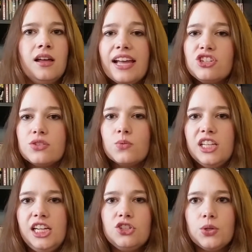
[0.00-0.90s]
I just
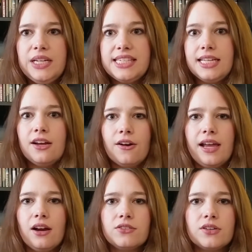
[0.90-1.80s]
really enjoyed seeing her
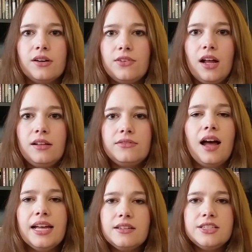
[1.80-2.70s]
character evolve.
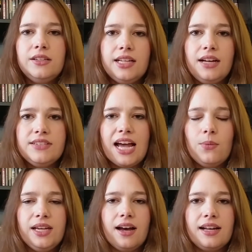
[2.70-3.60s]
I also loved how
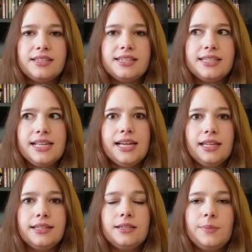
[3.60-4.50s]
we got to see a
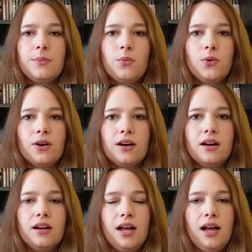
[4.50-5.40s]
little bit
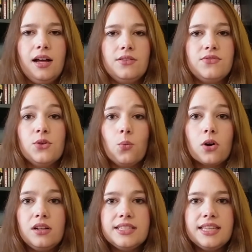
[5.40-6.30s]
more of the
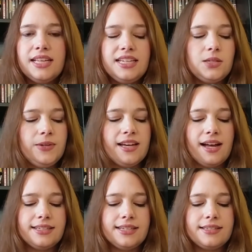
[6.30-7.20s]
world in this. We
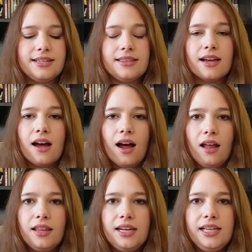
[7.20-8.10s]
got to see the
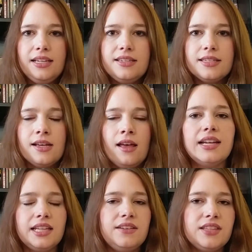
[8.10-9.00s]
colonies.
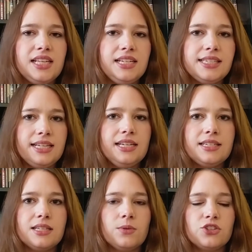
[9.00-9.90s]
I loved the
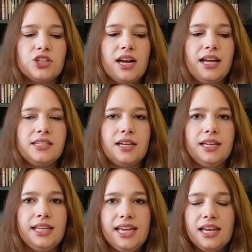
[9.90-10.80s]
scenes that were shot
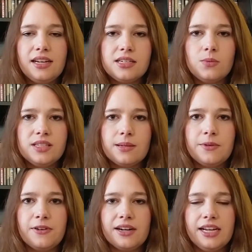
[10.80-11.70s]
in Canada when some
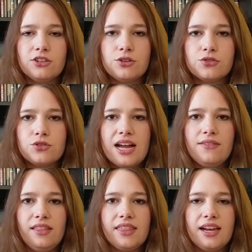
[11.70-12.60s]
of our characters
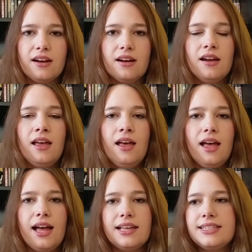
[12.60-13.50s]
travel there,
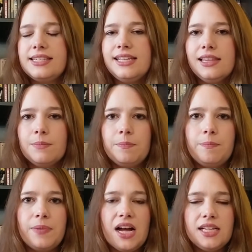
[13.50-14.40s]
to see the
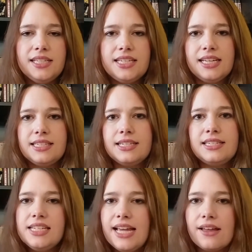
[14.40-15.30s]
politics, to
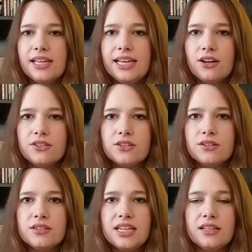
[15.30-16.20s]
see how the
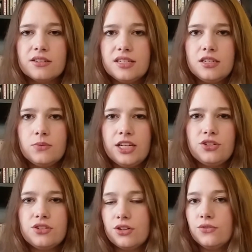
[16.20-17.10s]
characters and their
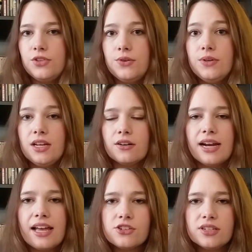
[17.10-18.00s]
situations are viewed
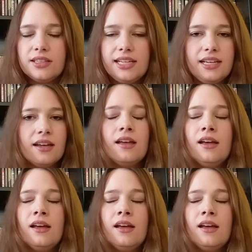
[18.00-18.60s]
internationally.